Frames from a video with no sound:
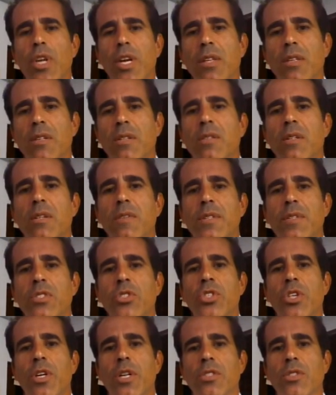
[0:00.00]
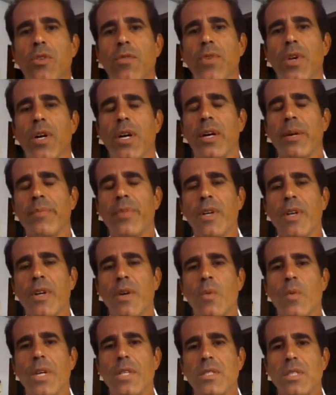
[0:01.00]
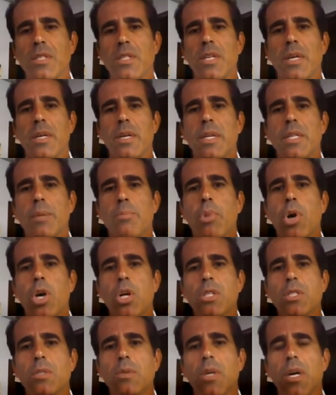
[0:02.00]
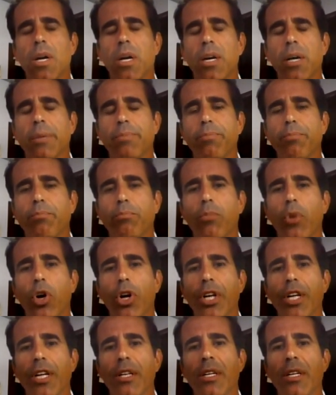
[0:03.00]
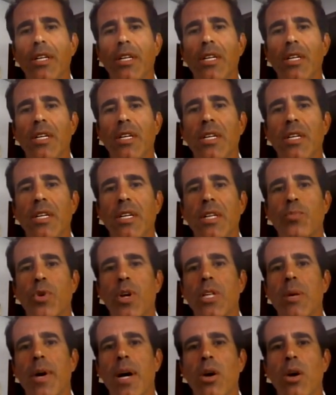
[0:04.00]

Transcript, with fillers: take the service charge of uh, raising the, the bonds uh, money, it's probably